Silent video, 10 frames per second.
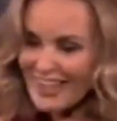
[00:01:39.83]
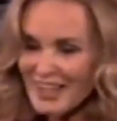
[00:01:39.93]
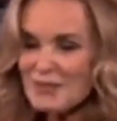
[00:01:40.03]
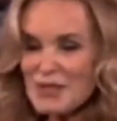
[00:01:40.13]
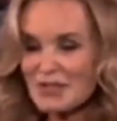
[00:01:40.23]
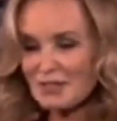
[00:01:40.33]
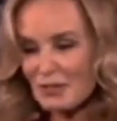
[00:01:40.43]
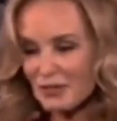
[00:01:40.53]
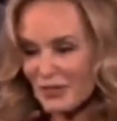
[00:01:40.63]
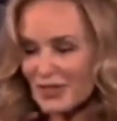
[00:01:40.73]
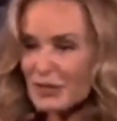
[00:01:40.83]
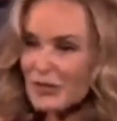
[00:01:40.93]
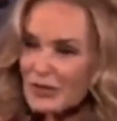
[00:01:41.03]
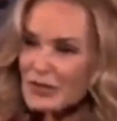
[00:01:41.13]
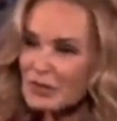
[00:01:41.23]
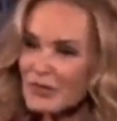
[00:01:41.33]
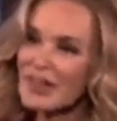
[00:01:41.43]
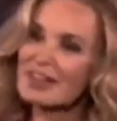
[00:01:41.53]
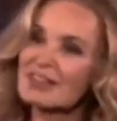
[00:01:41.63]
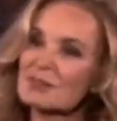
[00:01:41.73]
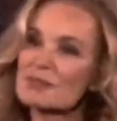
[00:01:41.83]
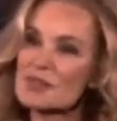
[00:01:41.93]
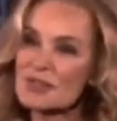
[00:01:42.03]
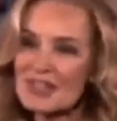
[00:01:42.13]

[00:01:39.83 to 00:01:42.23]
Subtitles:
Well, yeah, I mean, you know, they end up